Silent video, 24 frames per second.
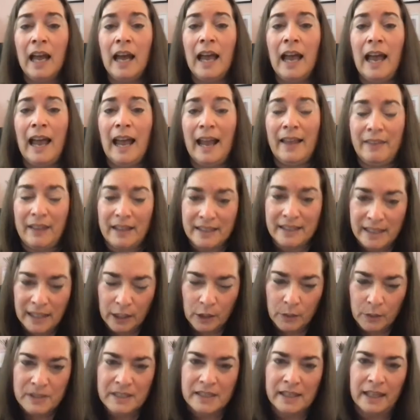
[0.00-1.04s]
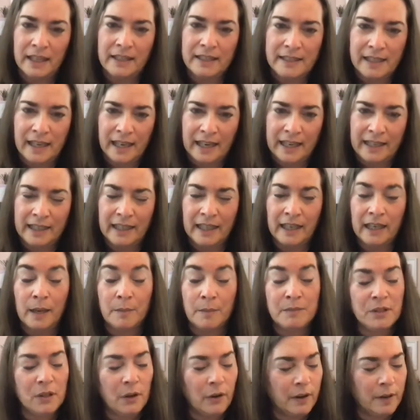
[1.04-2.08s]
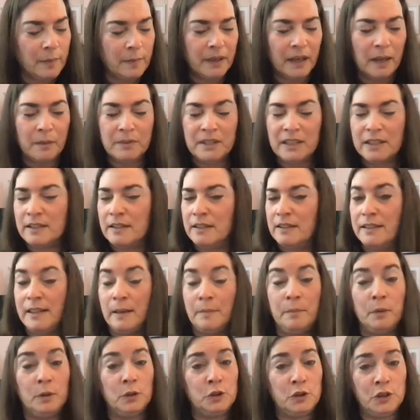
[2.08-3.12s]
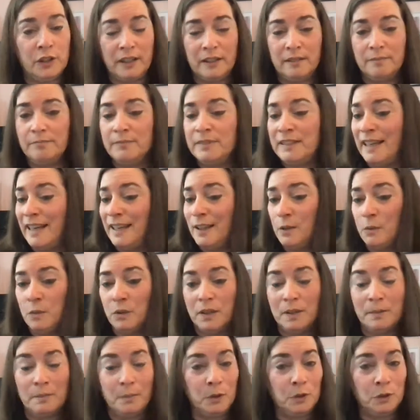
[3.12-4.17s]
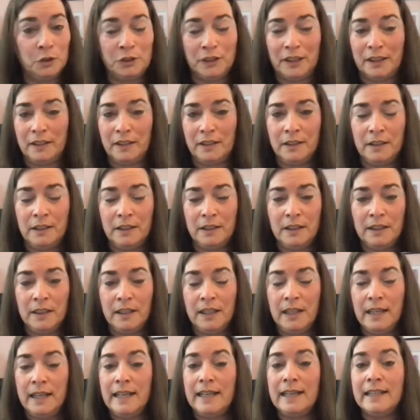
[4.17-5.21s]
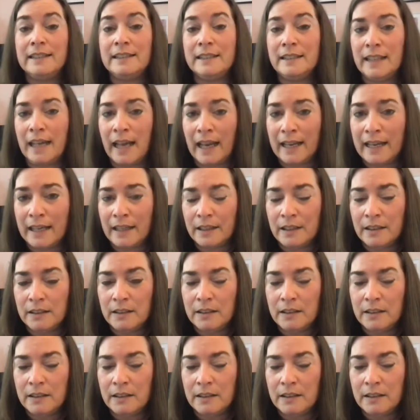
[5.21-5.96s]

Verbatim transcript: And they tell you it's not a diet. And I'm sorry, but I'm just going to say bullshit. Saying the word bullshit. It's a diet.